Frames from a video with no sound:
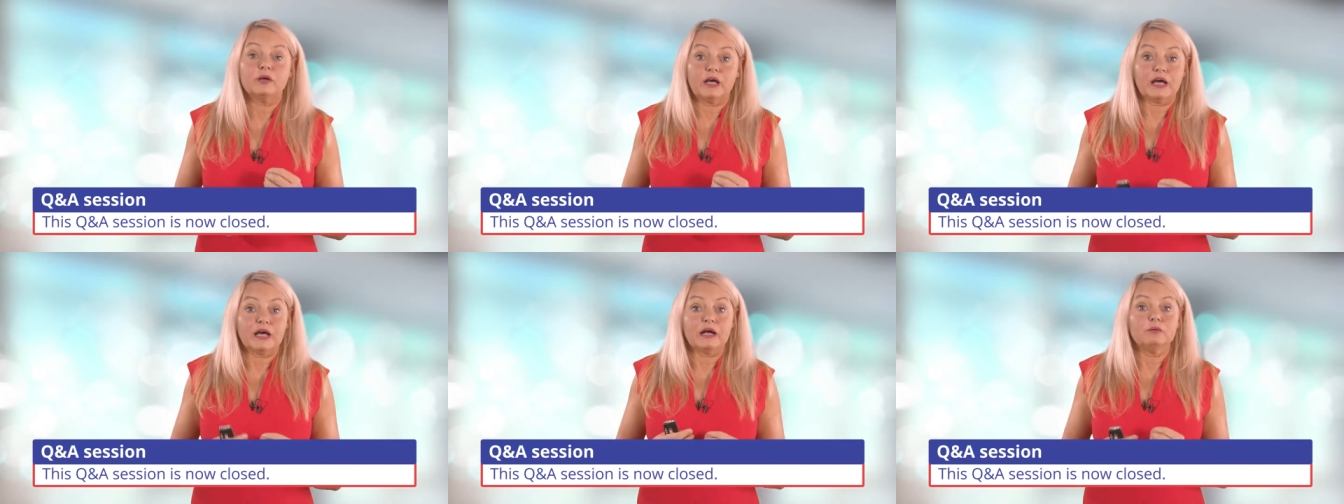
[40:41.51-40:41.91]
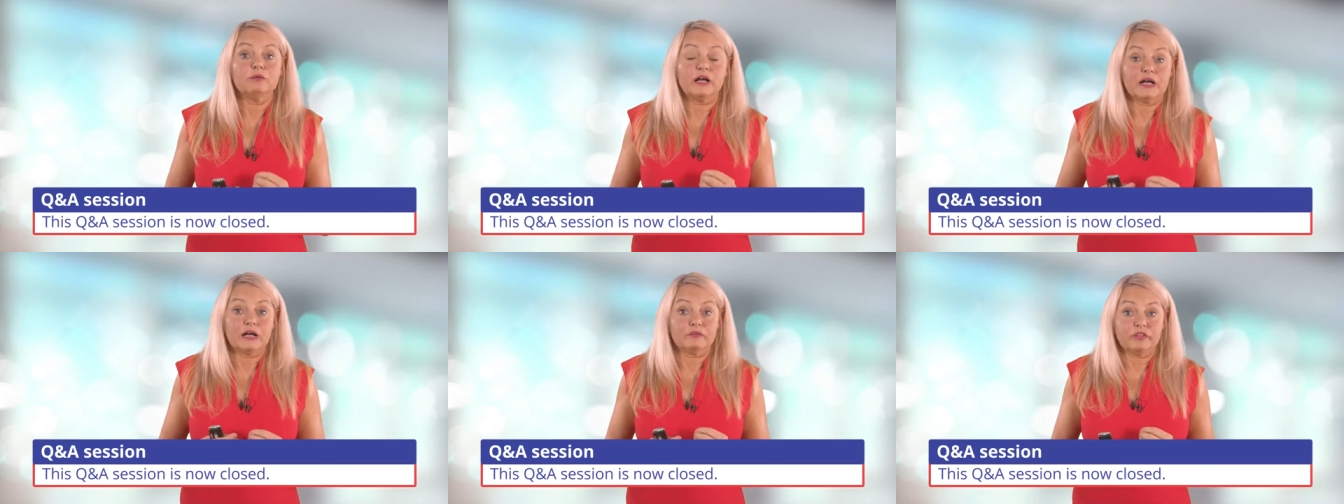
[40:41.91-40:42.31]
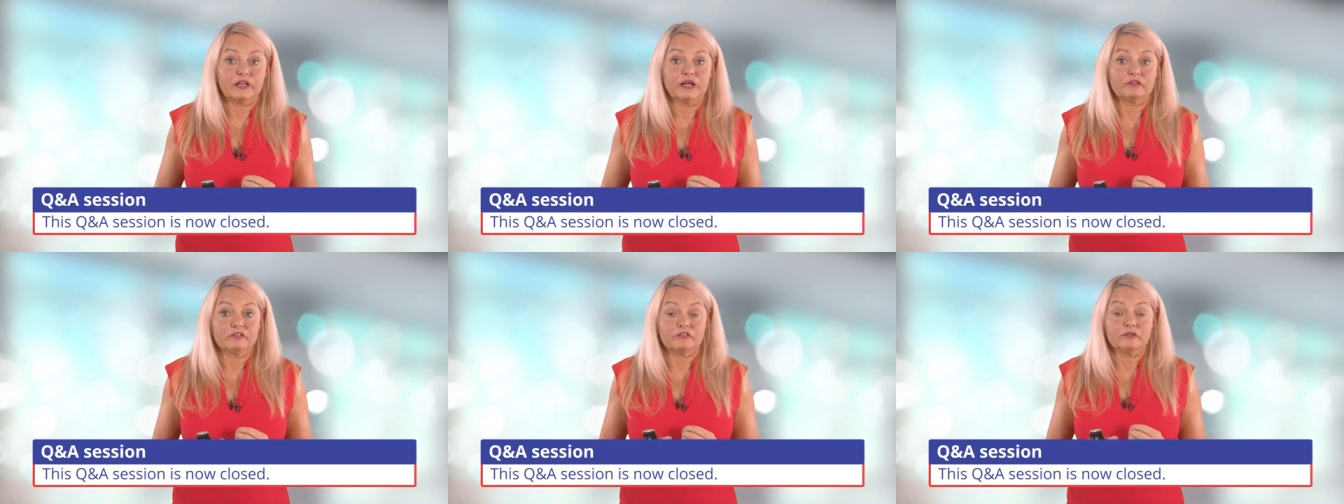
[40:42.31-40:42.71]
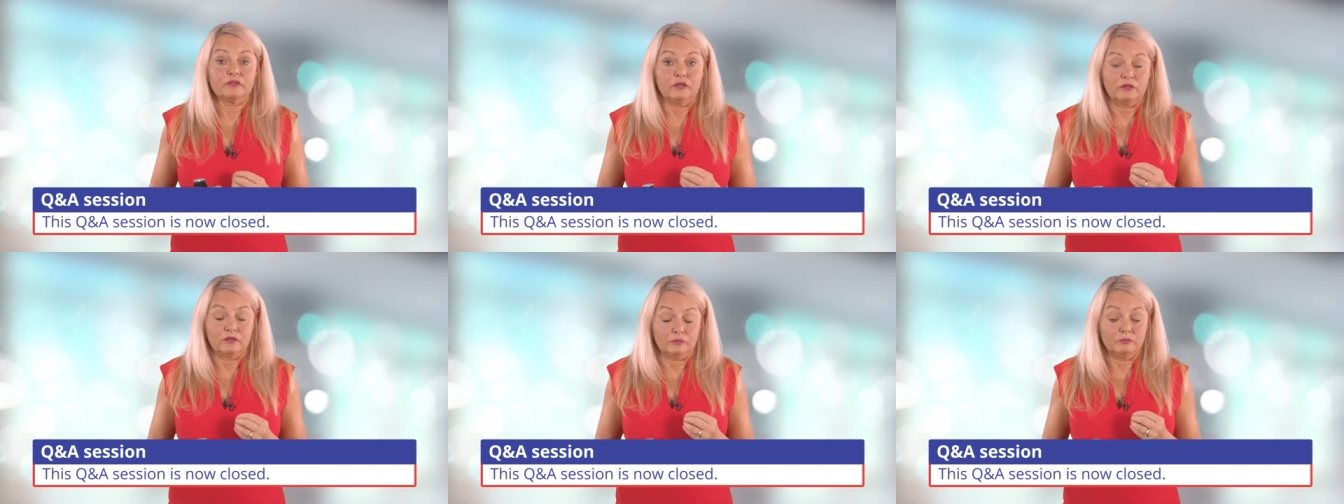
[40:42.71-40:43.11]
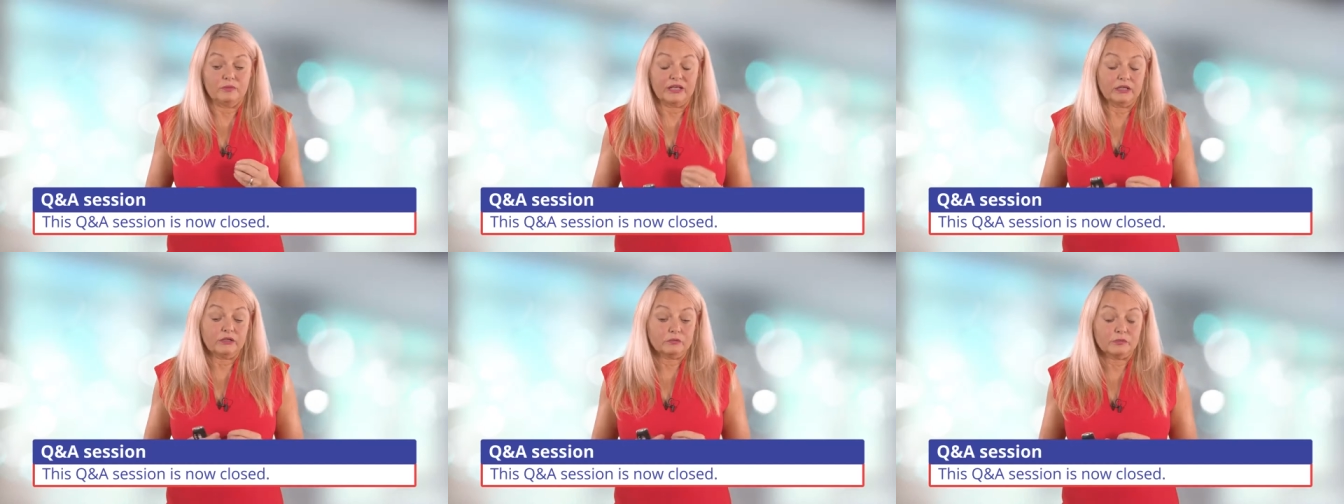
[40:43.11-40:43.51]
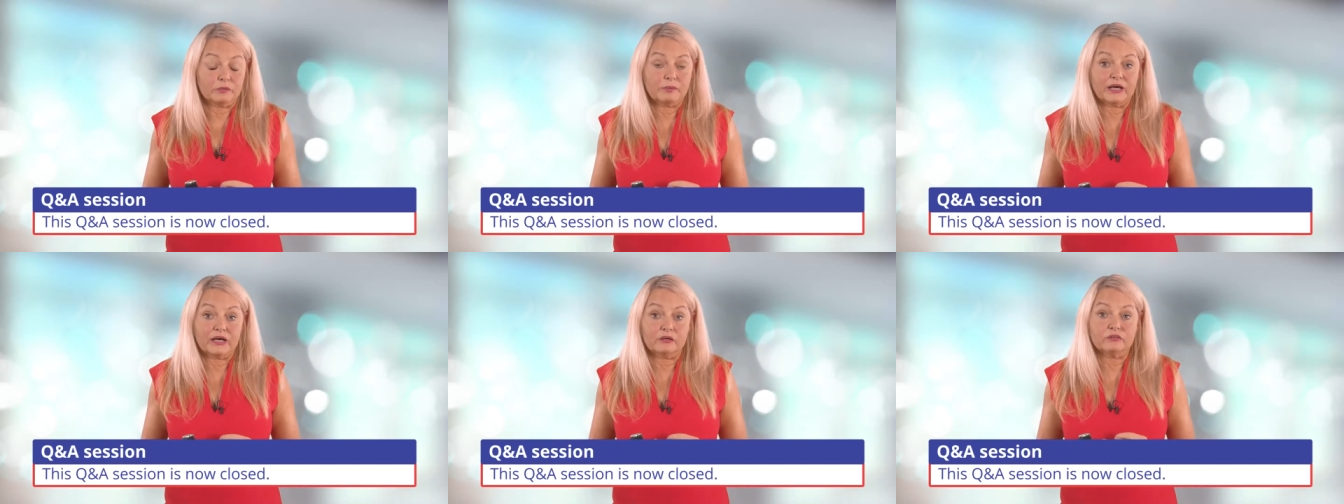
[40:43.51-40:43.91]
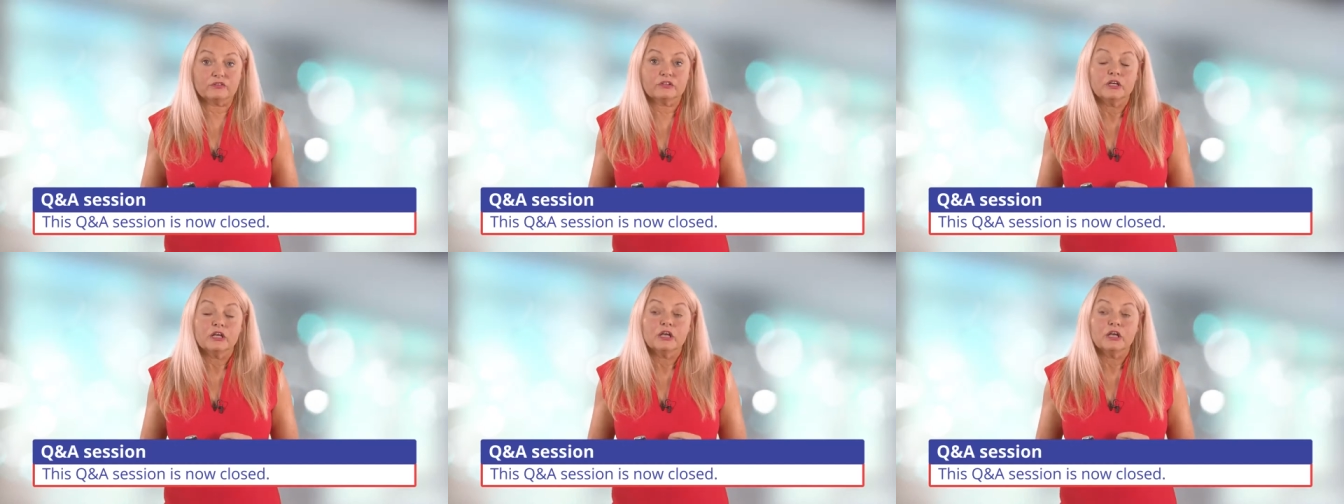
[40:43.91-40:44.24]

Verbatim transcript: how, how that uh, may come about.